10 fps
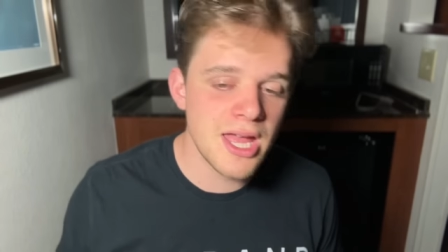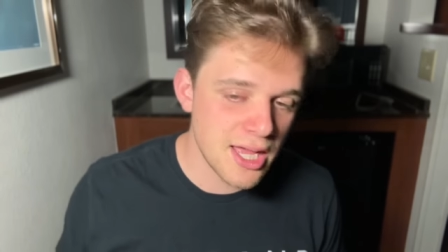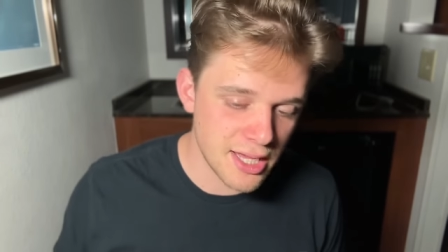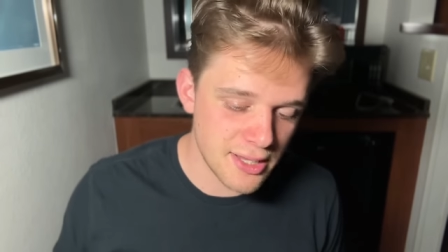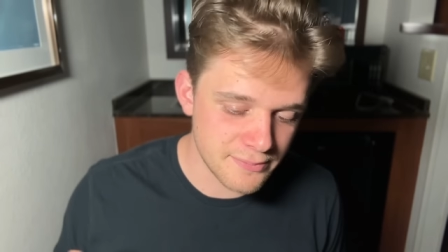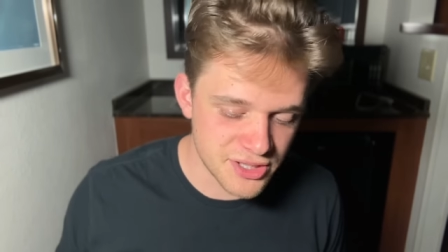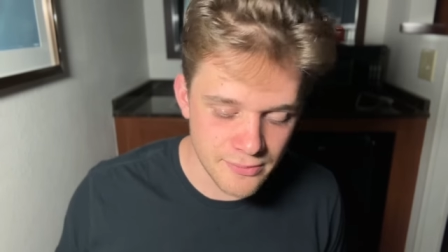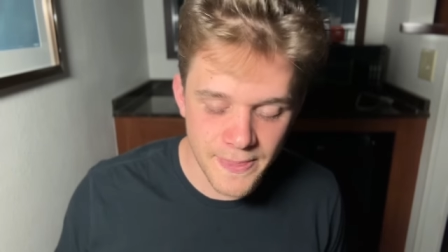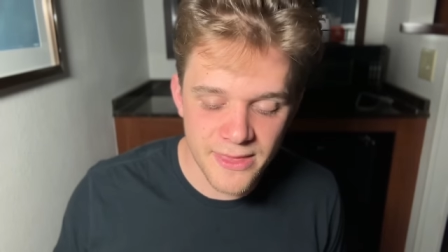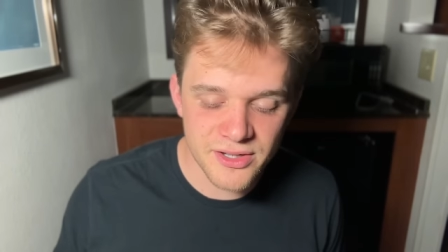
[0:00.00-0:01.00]
um,
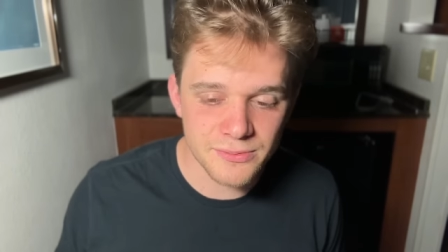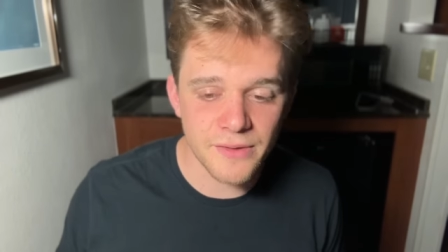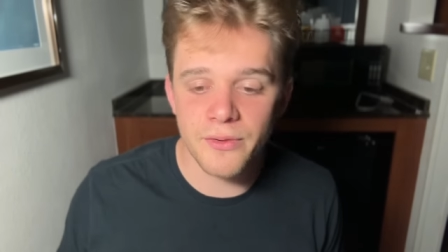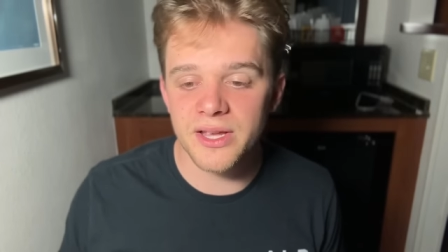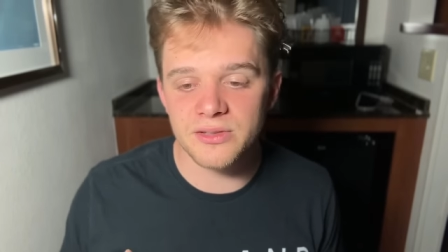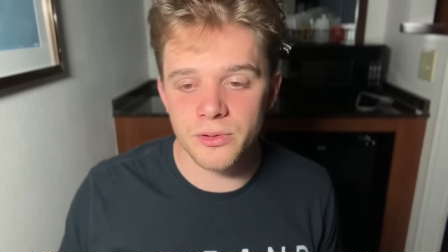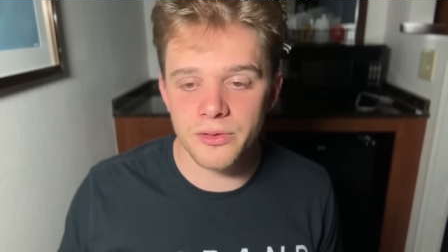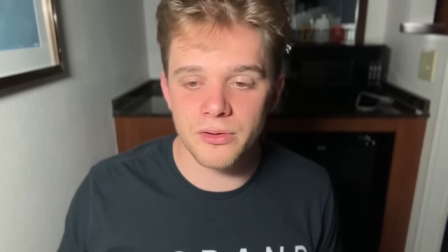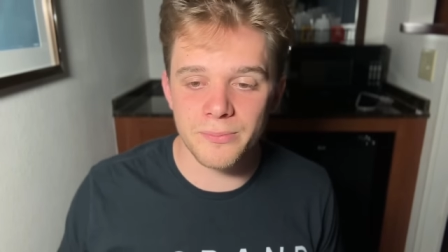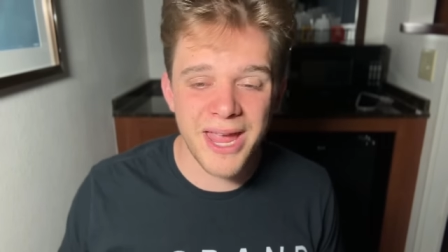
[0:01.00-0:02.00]
some some different things
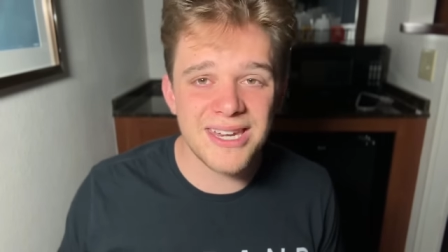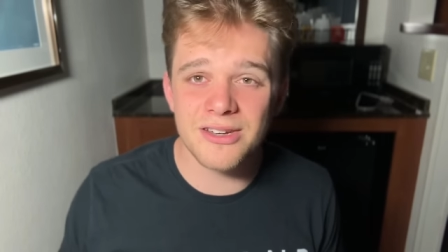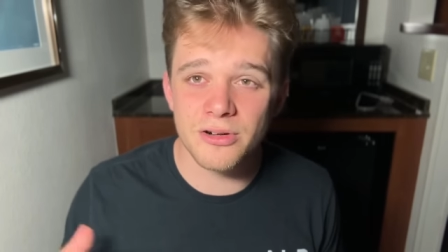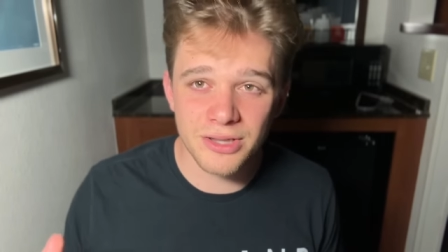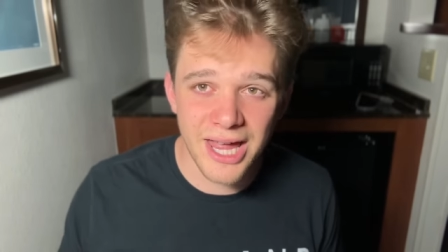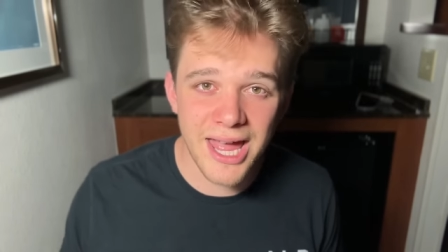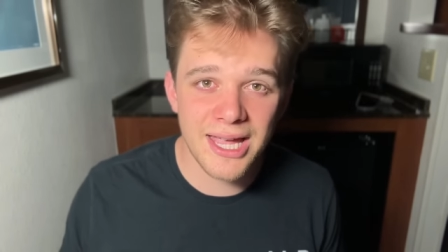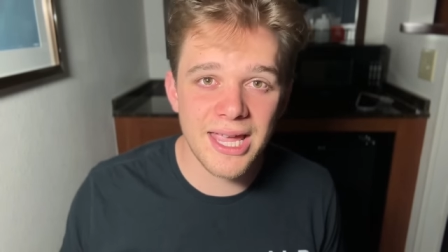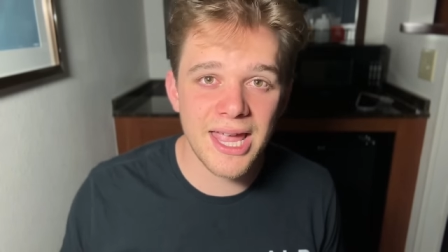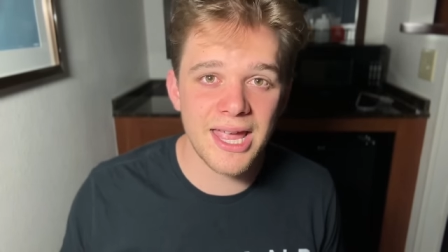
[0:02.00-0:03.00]
with pain in her
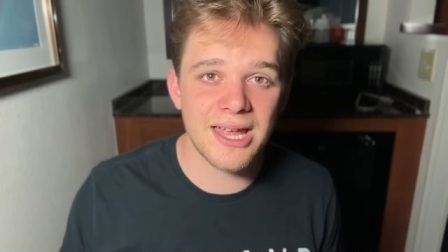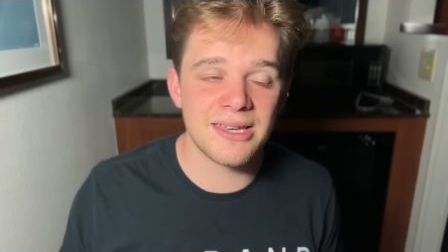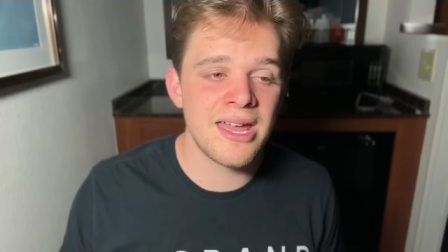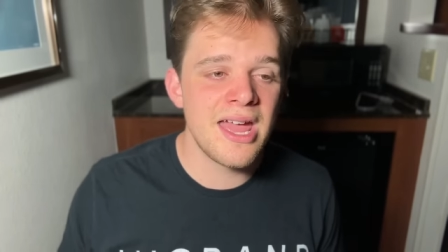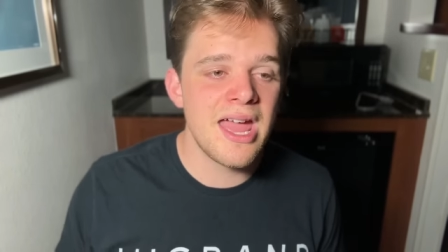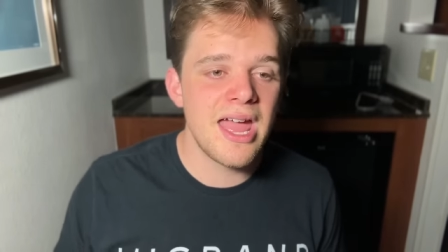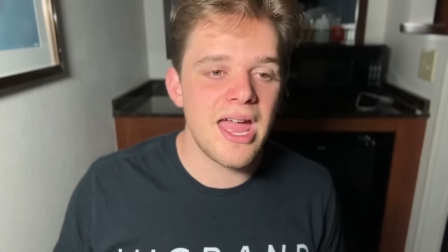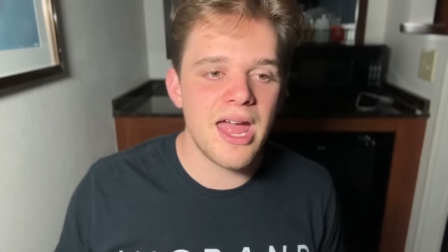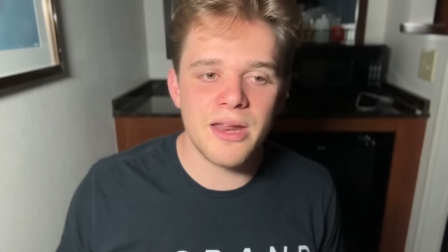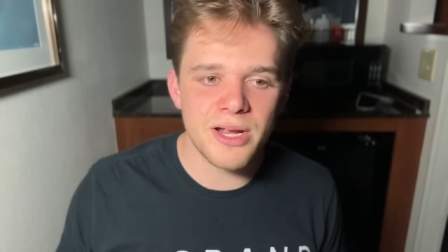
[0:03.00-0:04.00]
leg. And
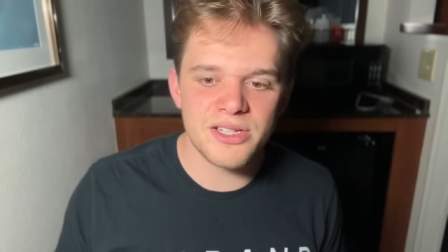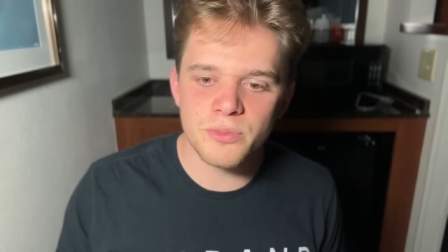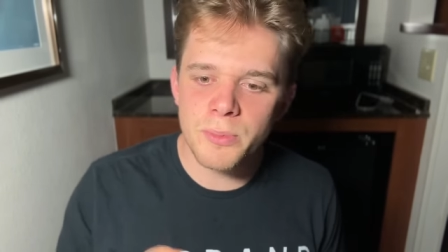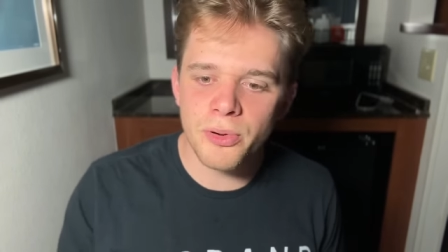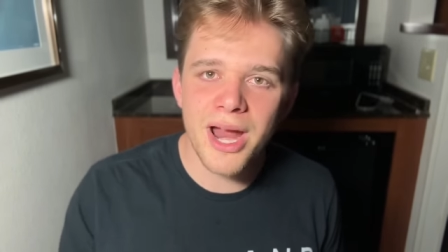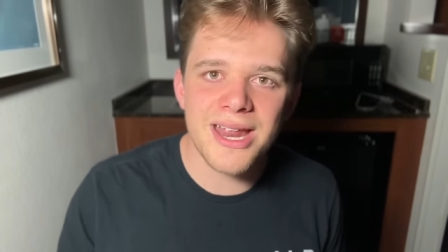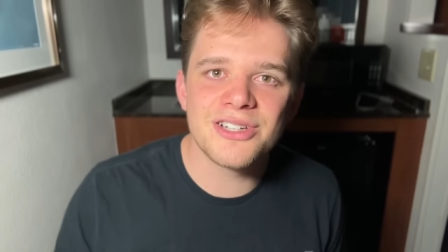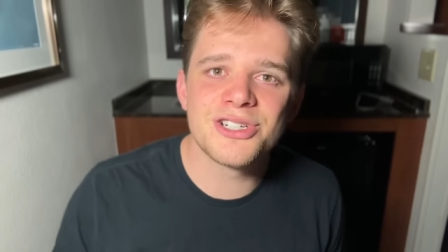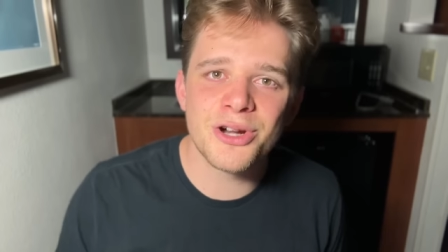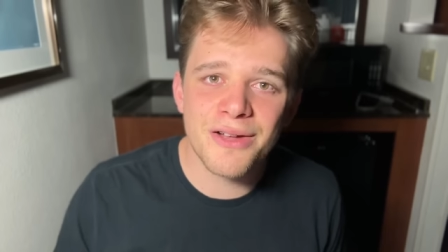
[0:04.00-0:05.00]
anyways, we prayed,
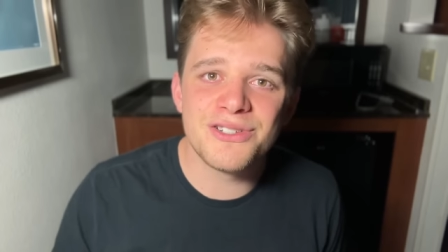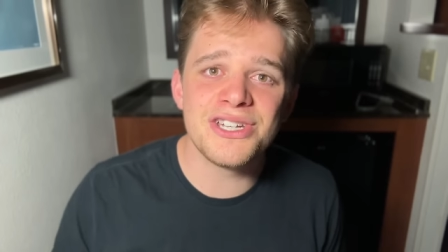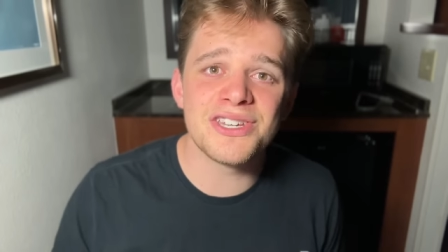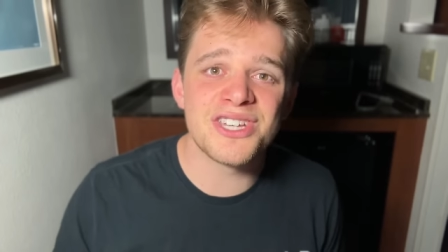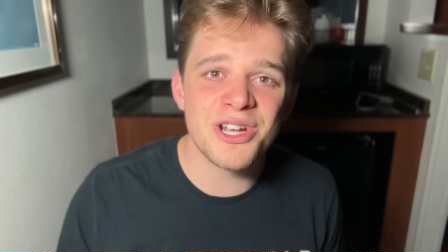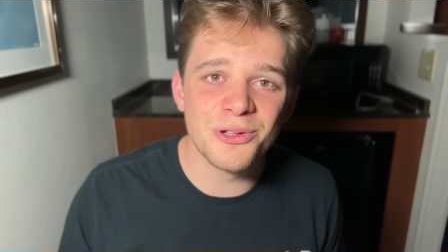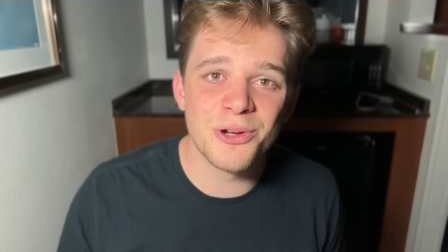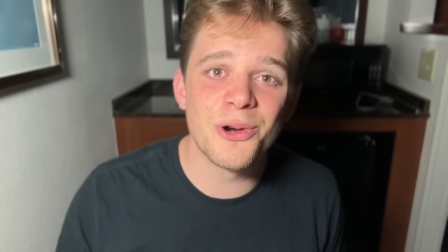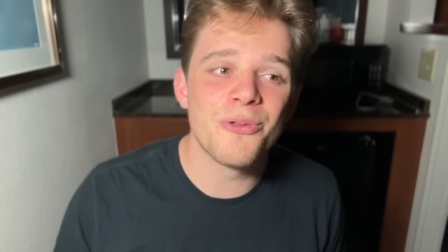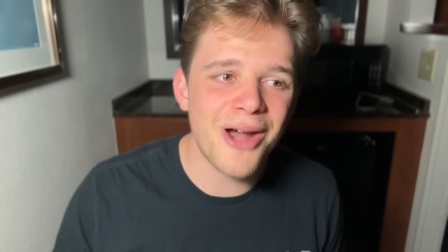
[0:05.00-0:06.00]
and sure enough, Jesus healed
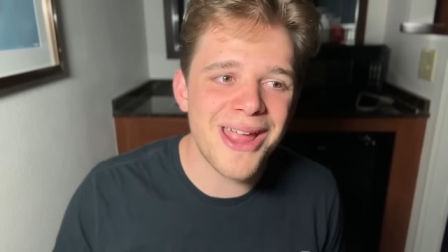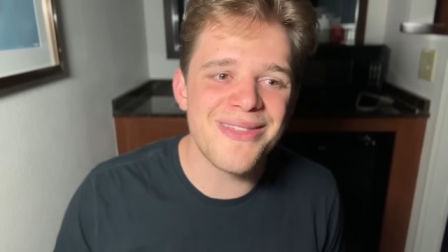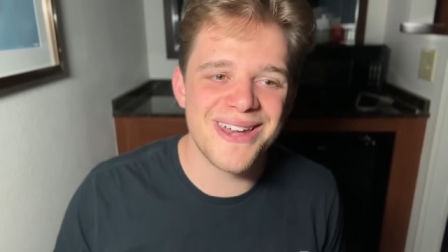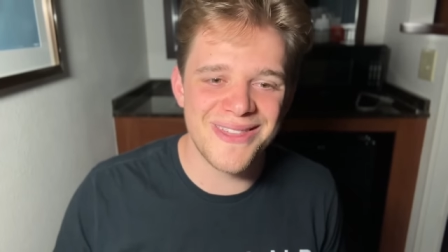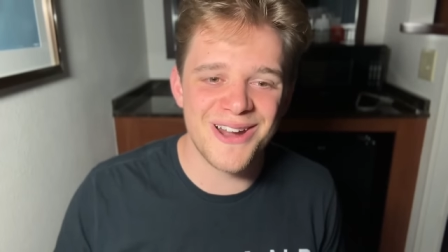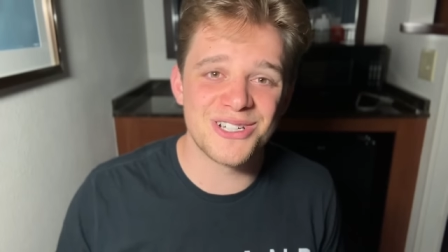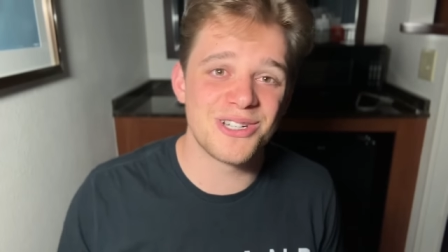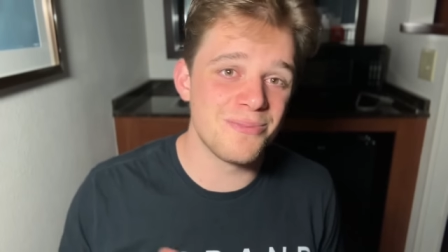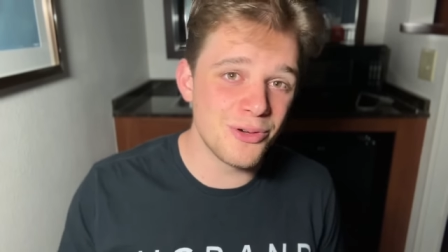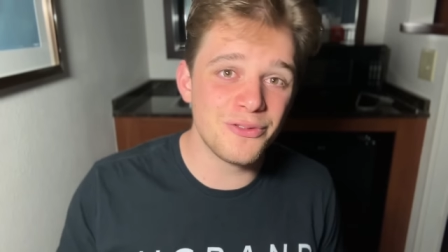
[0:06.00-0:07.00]
her right then and there. She
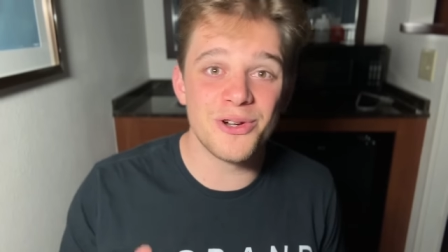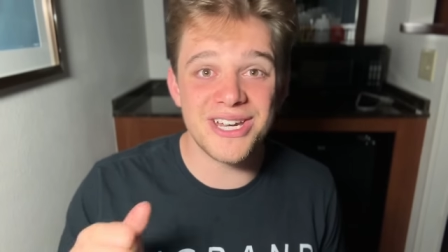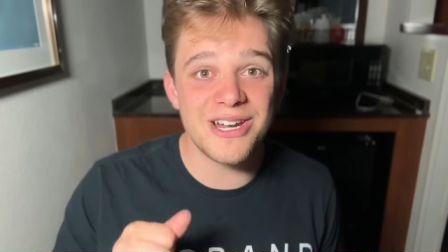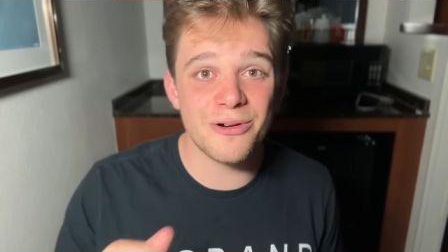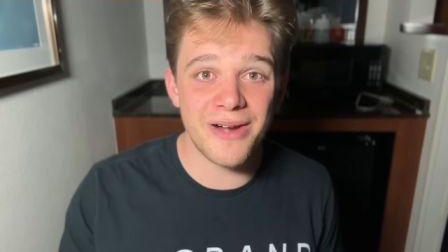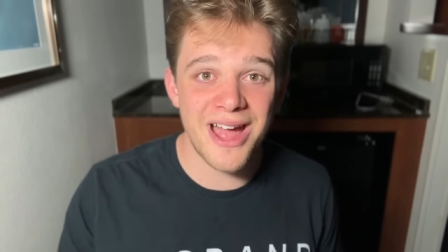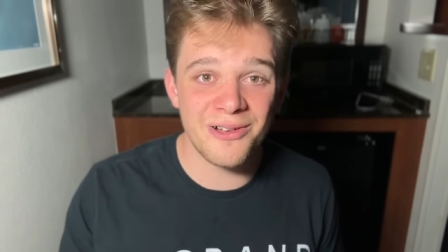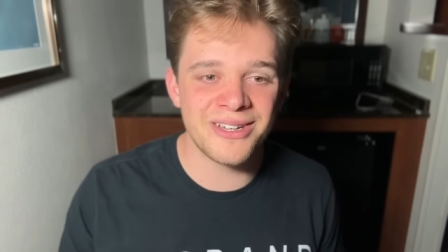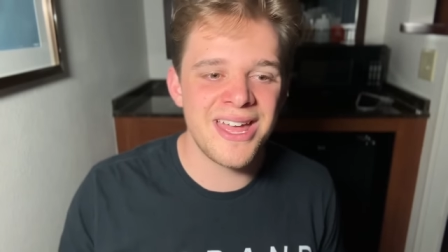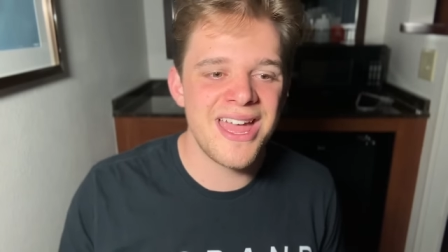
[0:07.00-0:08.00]
moved her knee
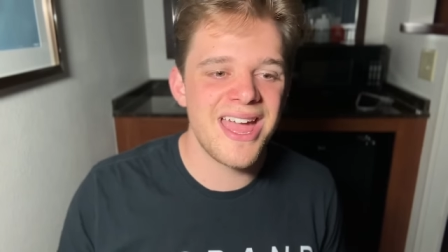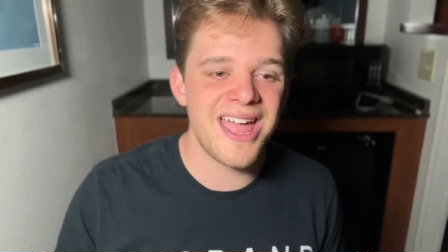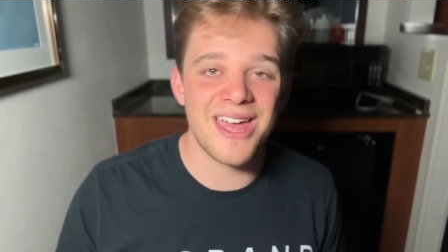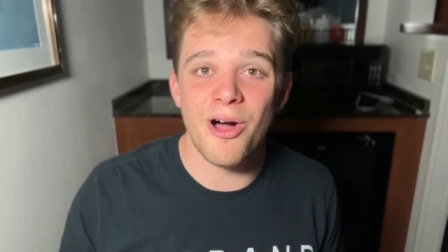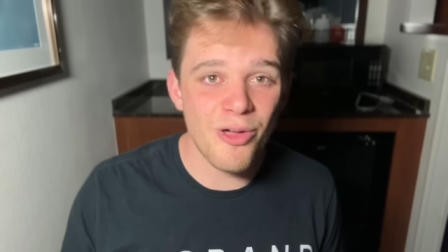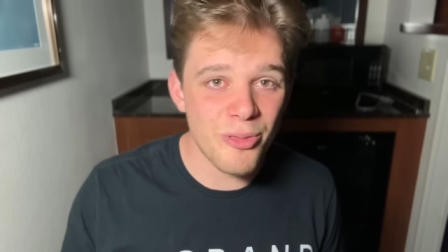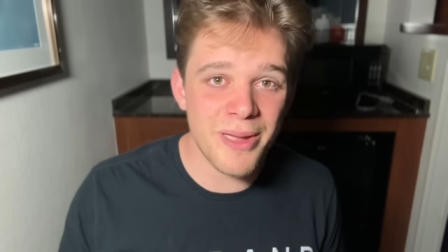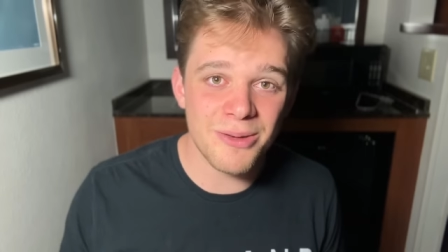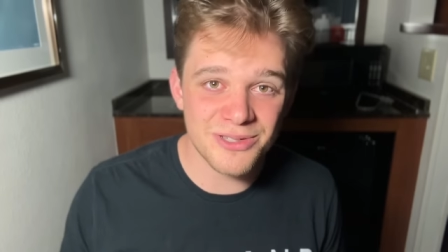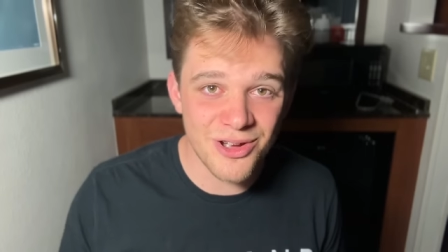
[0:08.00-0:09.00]
around, and all the
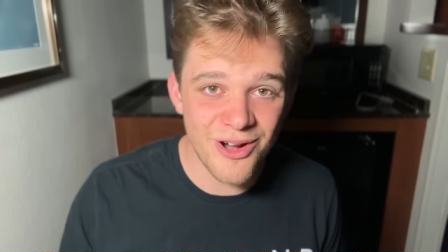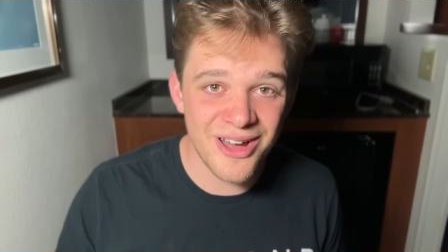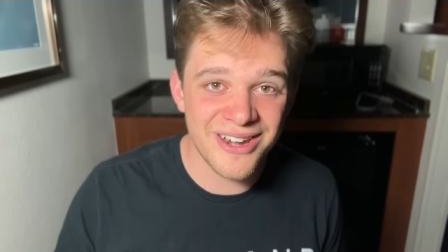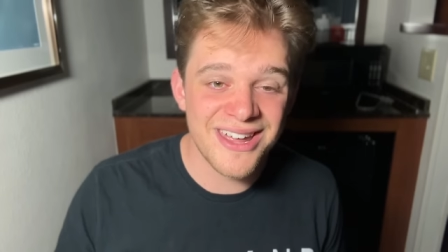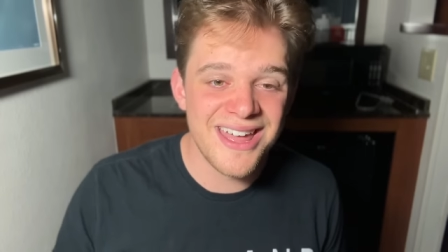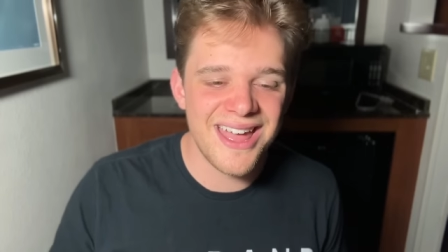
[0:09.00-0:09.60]
pain was gone.